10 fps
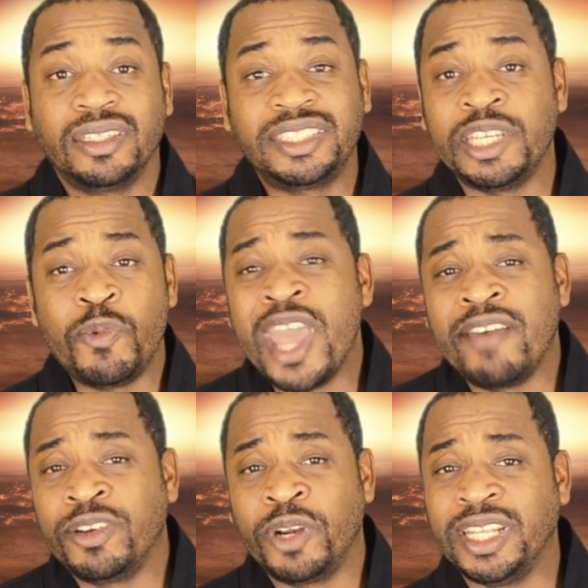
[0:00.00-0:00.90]
See, we
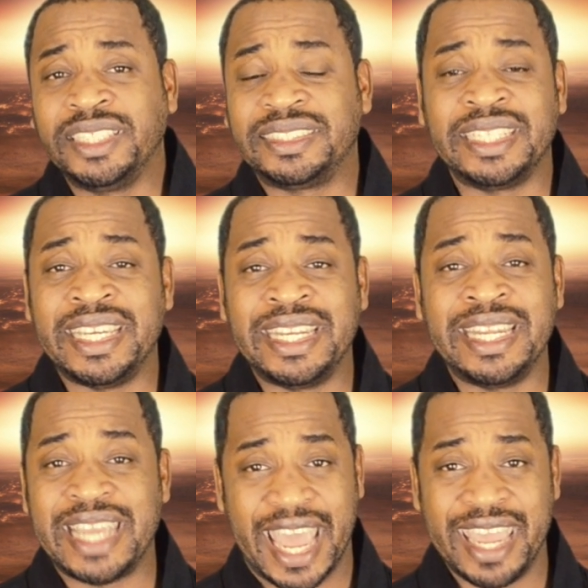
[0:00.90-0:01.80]
haven't really seen
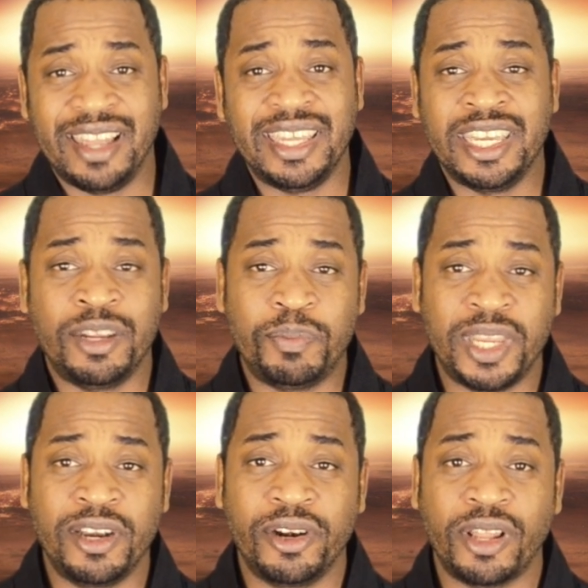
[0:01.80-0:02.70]
any alien
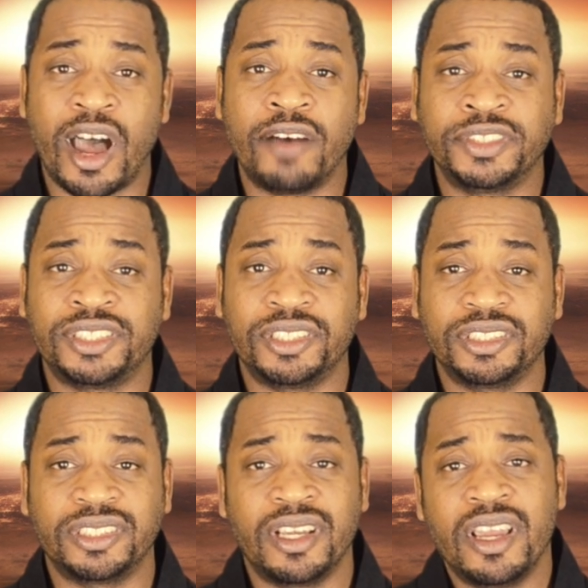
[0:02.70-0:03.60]
Imperial
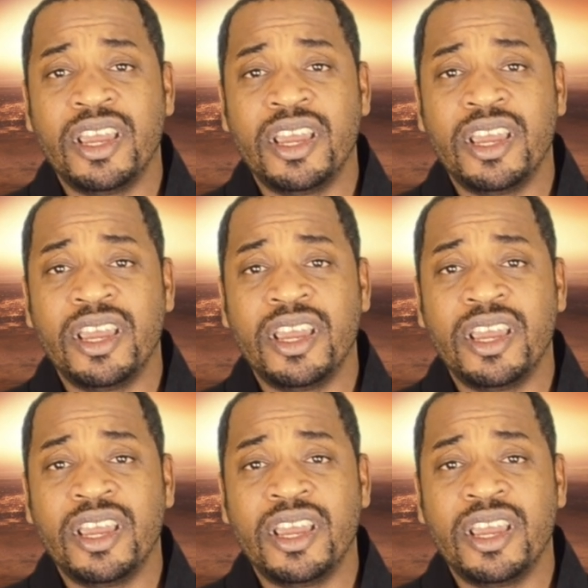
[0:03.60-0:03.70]
officers.